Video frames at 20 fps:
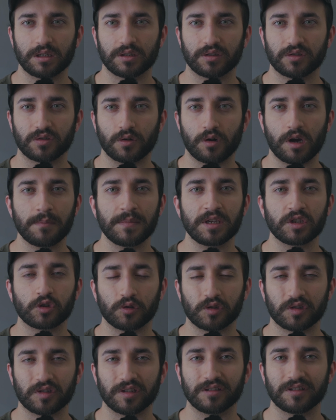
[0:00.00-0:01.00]
So I'm
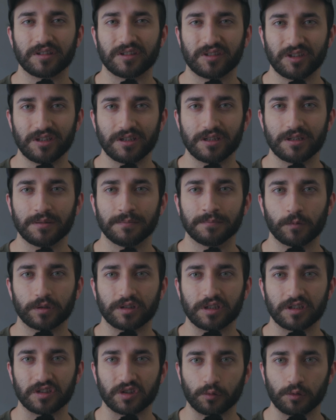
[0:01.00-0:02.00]
interested to see what
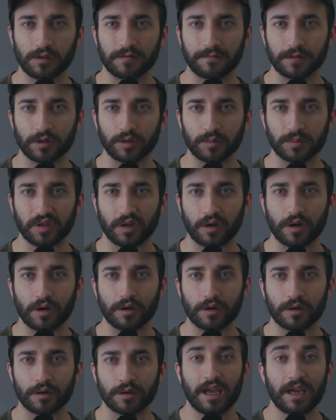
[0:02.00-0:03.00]
these three films
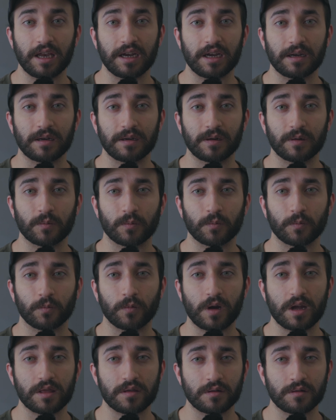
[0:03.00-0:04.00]
are and
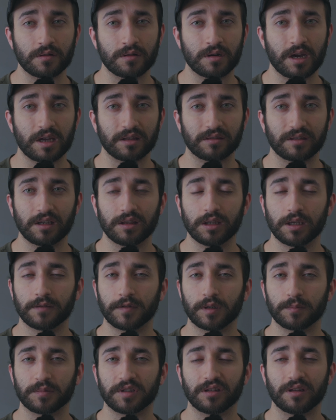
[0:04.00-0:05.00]
whether or not they
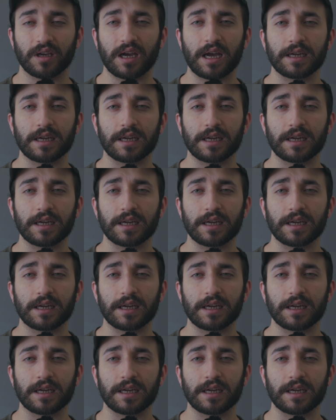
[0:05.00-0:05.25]
live up to the